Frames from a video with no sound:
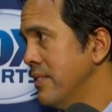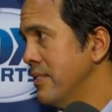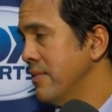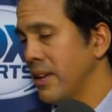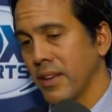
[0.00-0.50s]

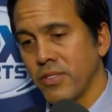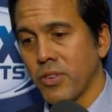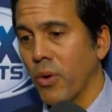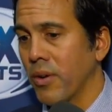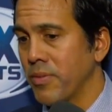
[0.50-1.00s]
They could
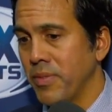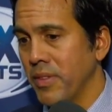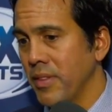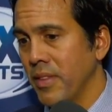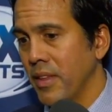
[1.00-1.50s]
score
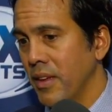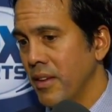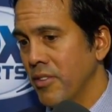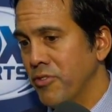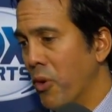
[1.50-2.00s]

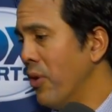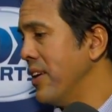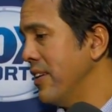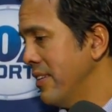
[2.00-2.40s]
40